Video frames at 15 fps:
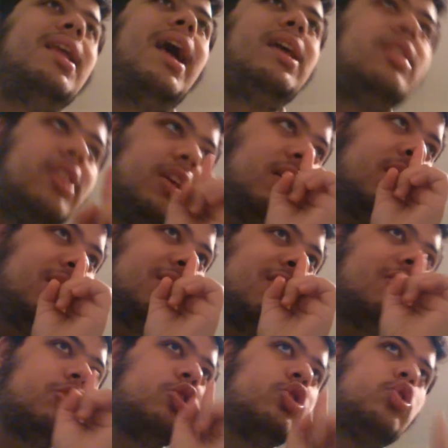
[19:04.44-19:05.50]
I think he did
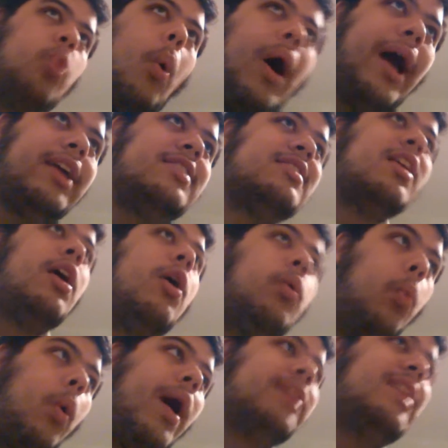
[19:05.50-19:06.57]
it twice.
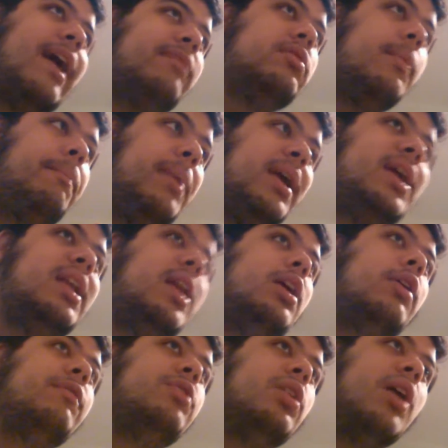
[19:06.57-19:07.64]
One at the beginning
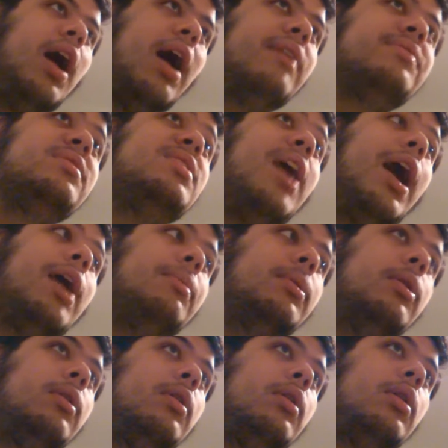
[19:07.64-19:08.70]
of the half time,
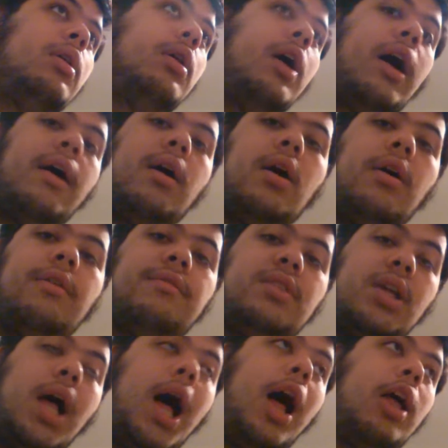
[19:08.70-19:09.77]
uh, of
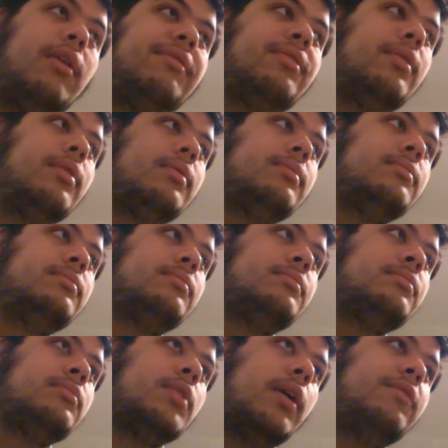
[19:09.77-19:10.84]
the half,
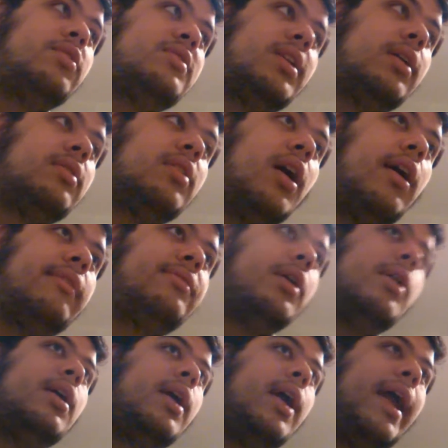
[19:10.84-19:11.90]
of the second half,
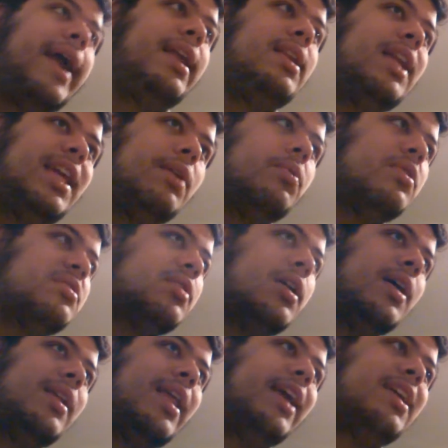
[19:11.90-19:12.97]
and he was
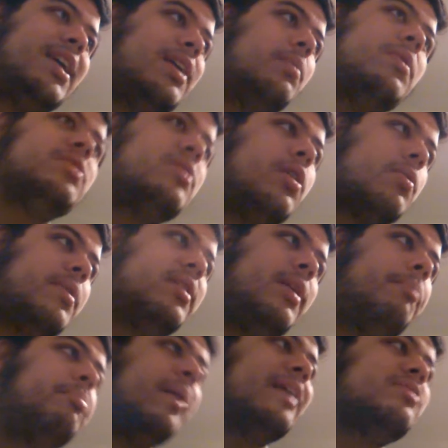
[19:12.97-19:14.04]
like he was already
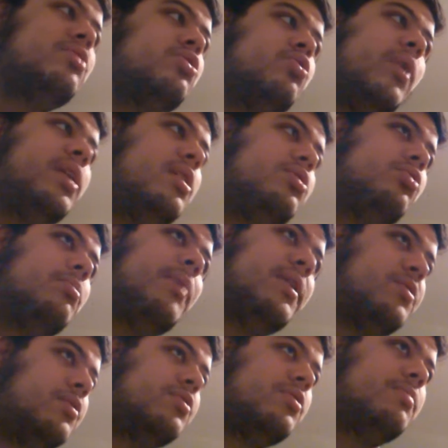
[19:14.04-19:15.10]
past the 22
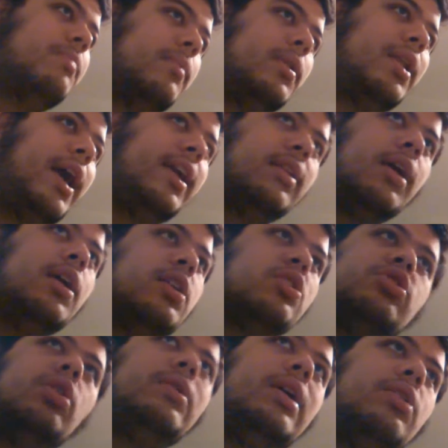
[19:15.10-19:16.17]
meters line,
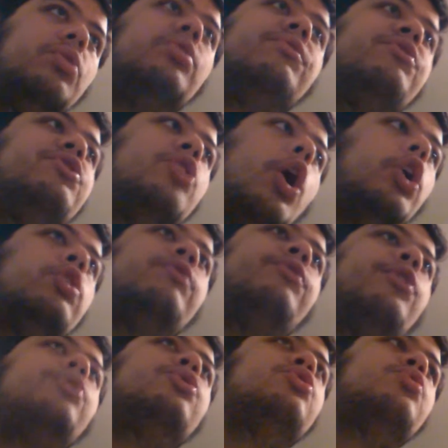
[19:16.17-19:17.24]
so he could have gone
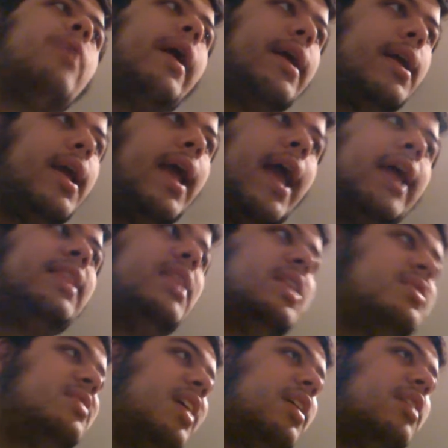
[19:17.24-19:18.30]
for the try. And
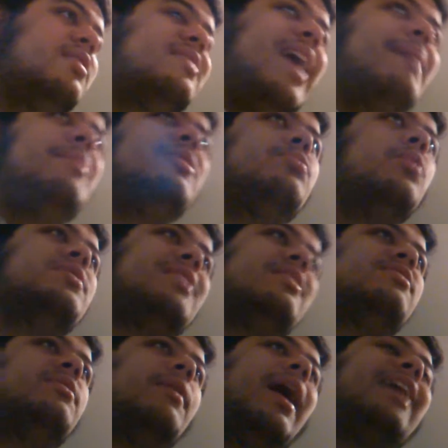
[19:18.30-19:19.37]
the second time it was
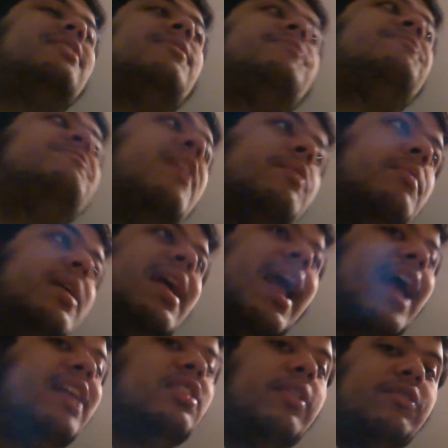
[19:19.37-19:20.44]
at the, at the very
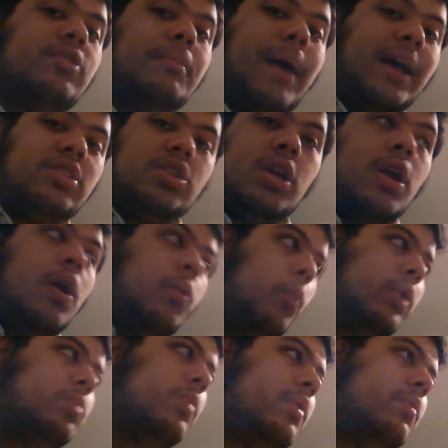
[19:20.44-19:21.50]
end of the match
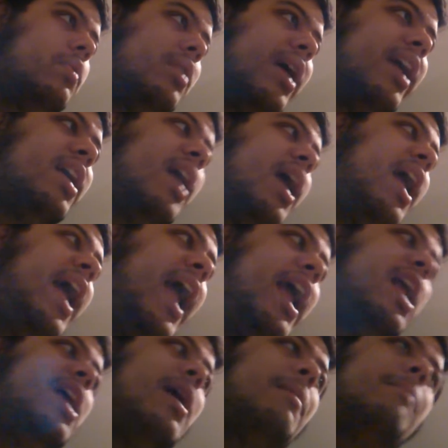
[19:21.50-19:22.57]
when we were like,
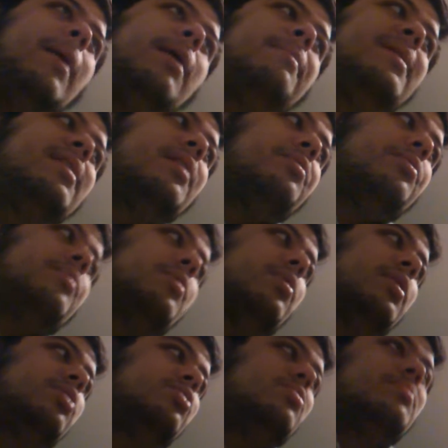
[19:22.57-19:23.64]
hey, maybe they're
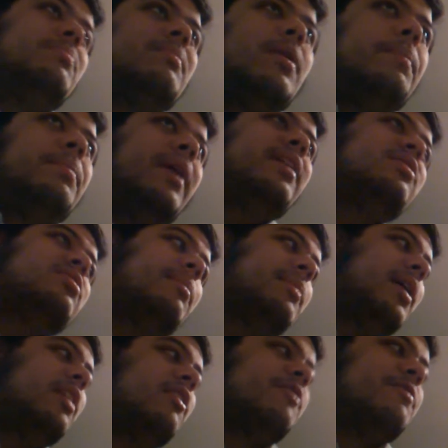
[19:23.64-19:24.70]
going to apply some
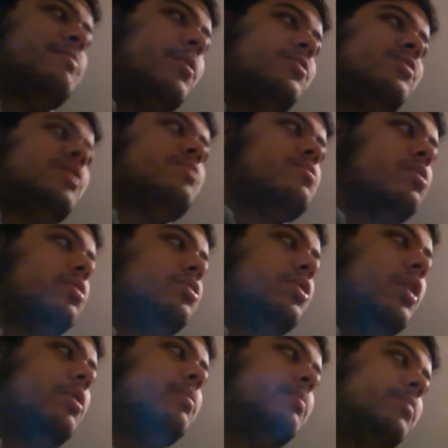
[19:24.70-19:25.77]
kind of mercy rule, you
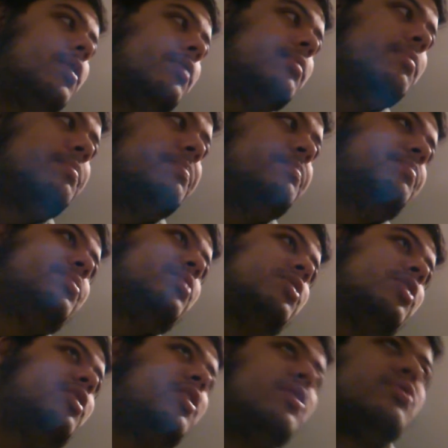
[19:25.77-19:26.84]
know, don't put
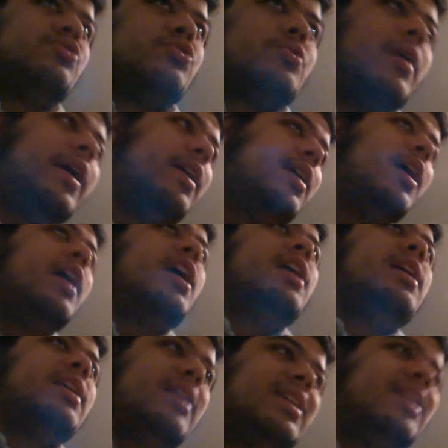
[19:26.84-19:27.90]
another try.
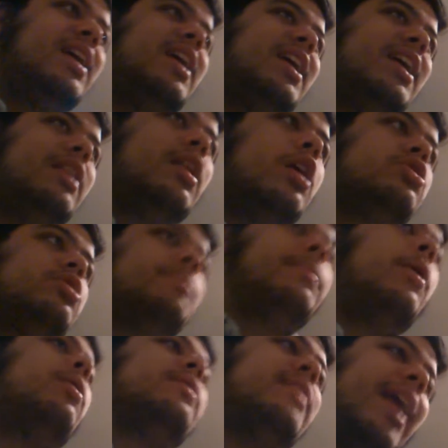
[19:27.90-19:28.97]
He lost the
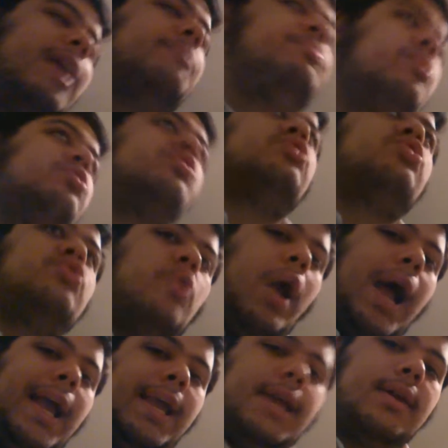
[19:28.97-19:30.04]
ball, they put a
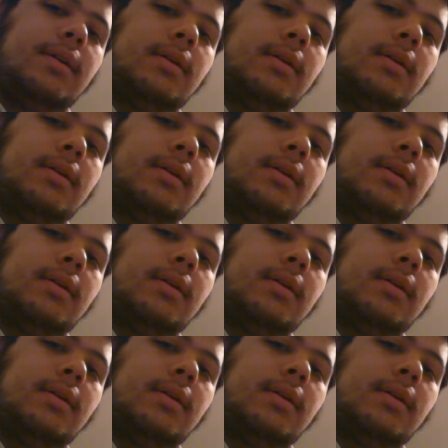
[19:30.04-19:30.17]
try.